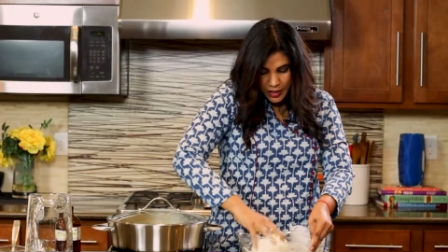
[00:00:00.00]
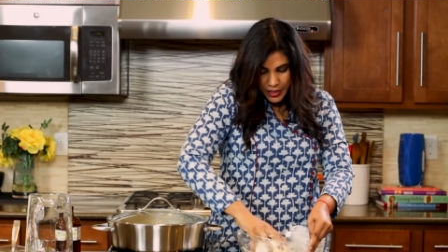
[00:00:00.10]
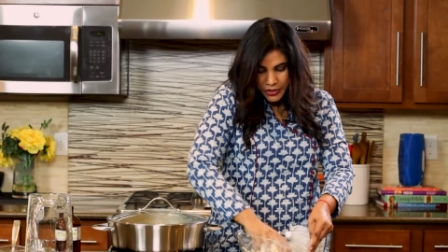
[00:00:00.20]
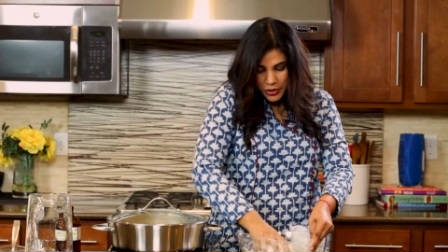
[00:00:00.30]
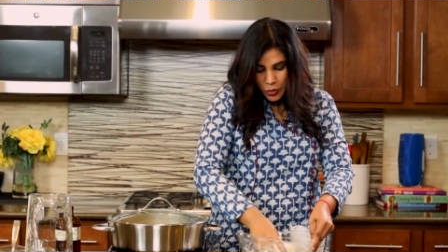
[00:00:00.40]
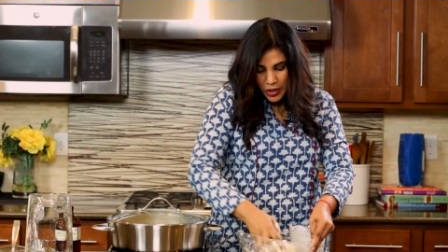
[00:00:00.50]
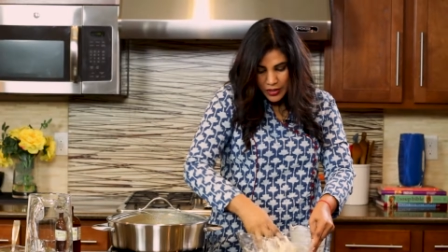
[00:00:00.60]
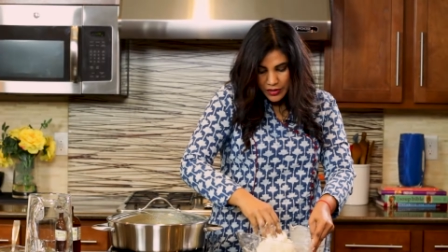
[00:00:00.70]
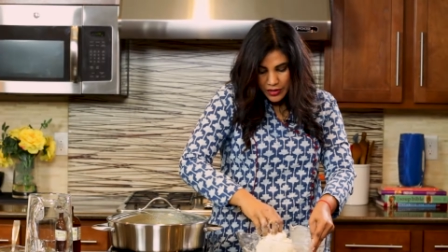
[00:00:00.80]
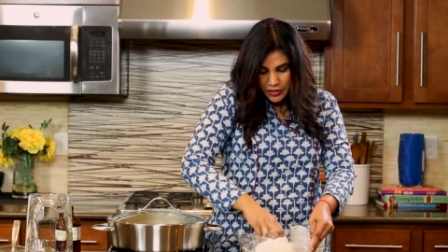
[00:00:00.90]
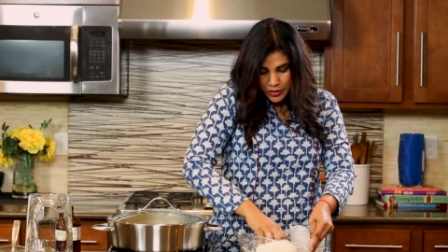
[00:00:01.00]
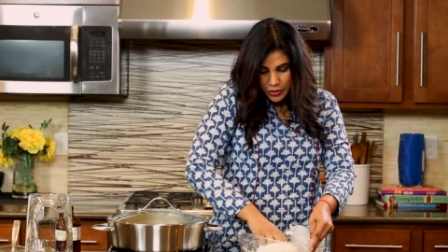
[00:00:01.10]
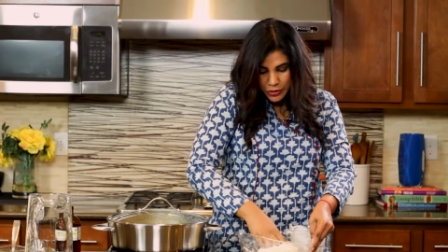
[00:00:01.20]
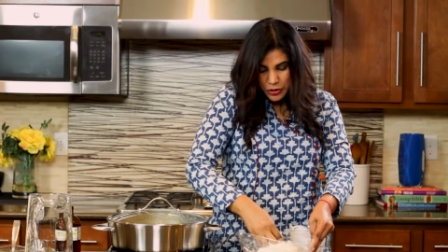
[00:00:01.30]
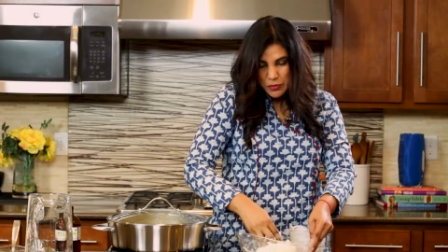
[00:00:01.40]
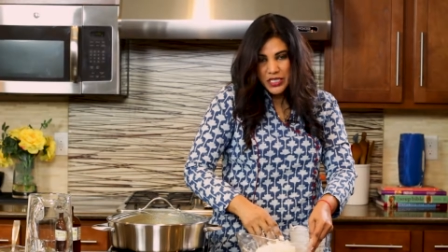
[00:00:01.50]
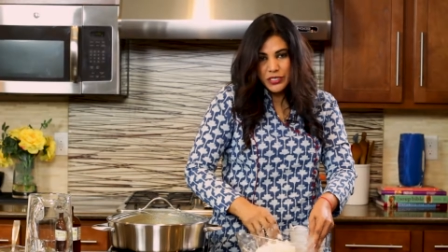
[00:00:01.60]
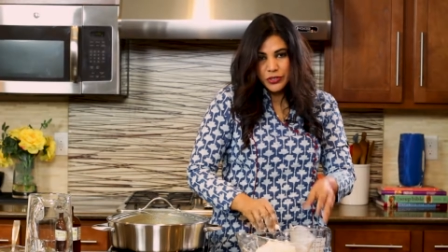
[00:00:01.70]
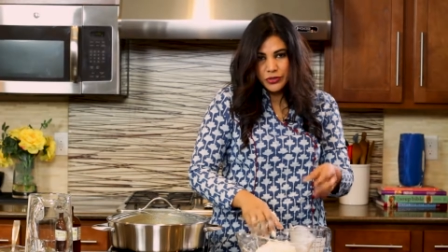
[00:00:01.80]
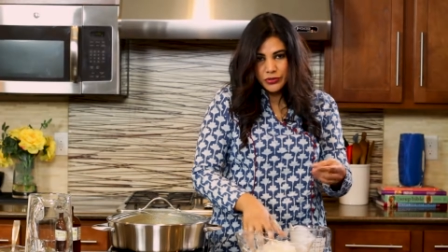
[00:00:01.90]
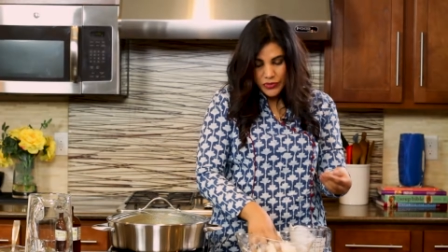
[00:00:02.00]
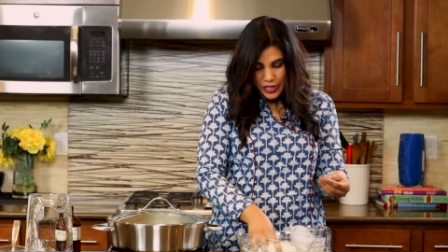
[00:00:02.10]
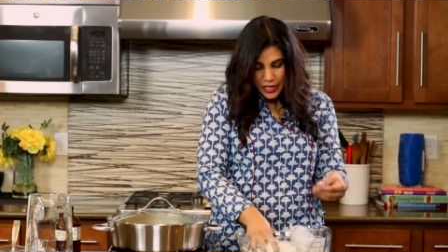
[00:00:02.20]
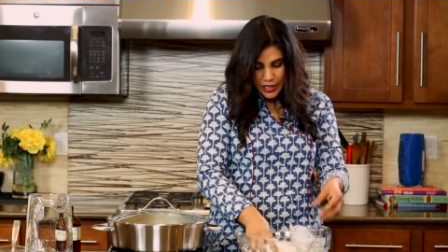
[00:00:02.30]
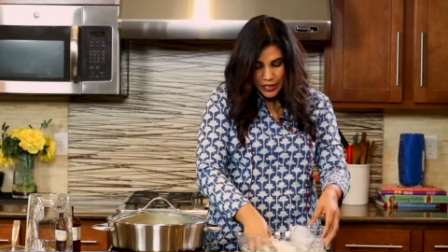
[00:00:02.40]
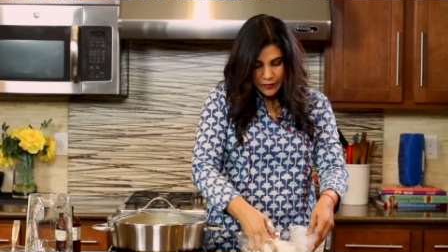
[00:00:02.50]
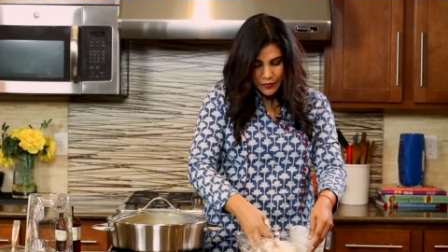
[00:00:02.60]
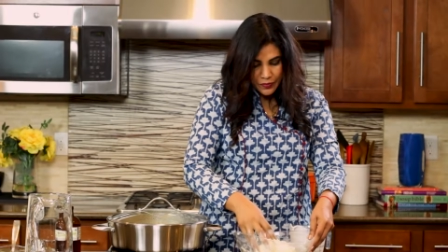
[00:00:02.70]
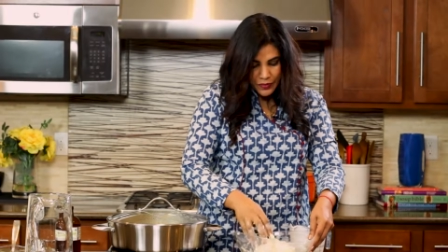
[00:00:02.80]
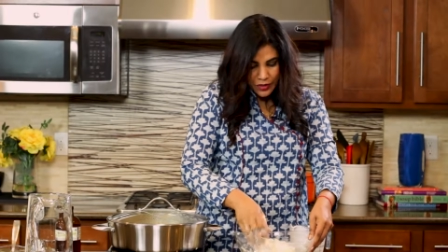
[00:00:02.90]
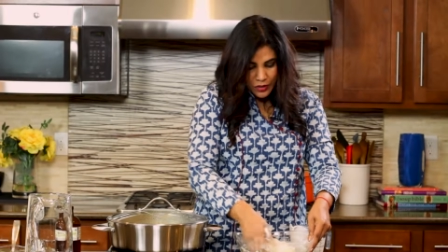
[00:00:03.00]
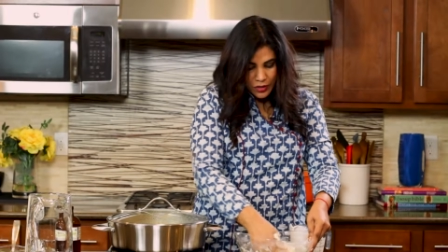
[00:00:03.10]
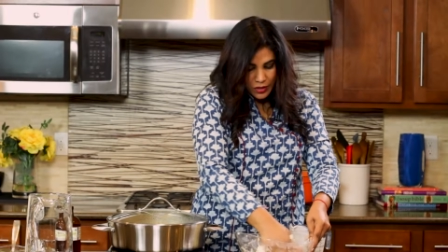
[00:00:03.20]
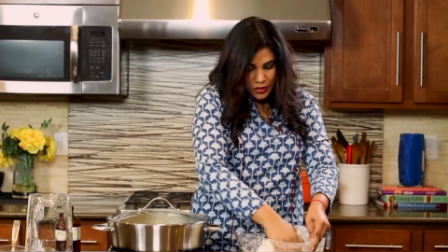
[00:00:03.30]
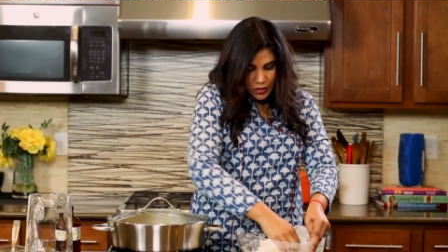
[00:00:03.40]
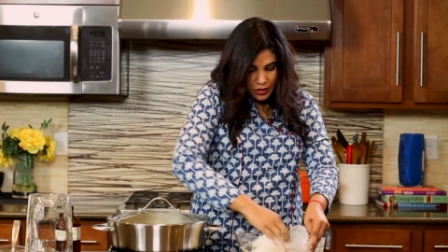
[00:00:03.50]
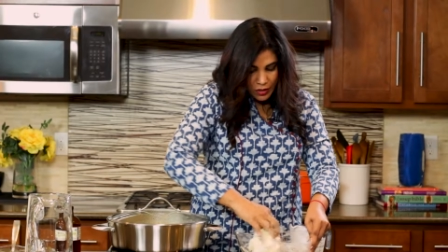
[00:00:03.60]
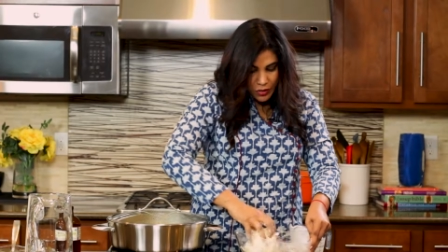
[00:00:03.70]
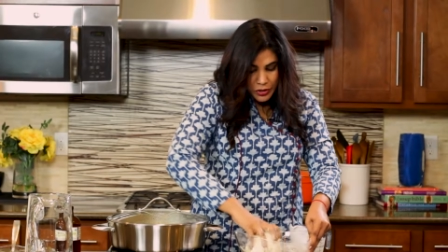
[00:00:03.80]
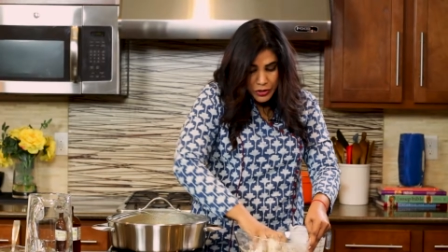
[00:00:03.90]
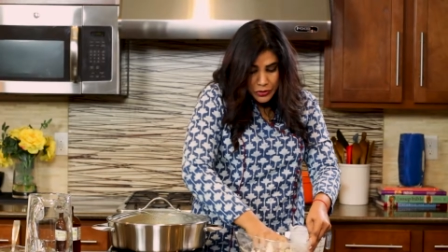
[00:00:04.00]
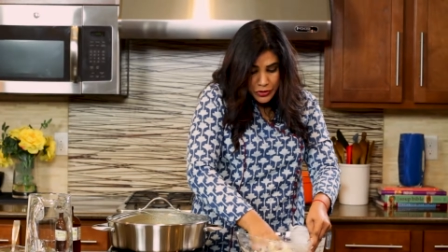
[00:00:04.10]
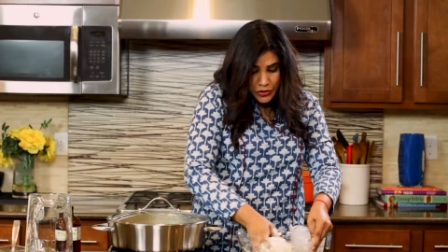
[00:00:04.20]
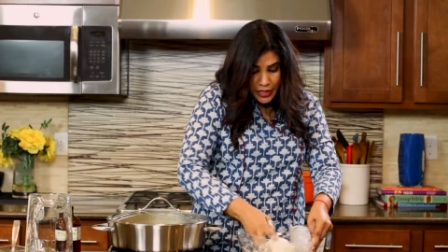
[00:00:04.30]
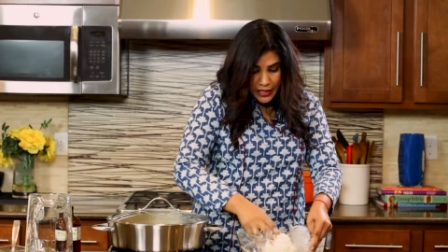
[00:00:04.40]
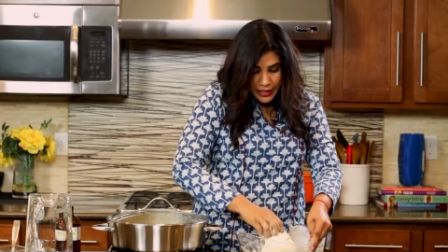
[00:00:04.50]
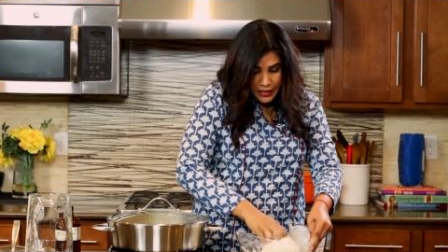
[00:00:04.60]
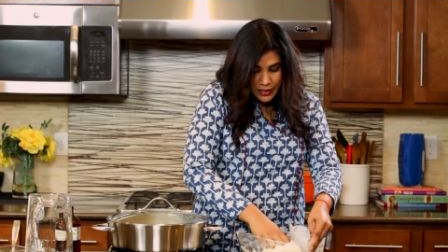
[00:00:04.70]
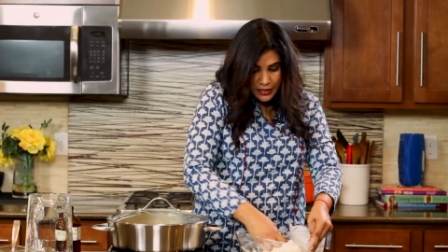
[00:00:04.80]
You don't want the dough to be too runny or too dry,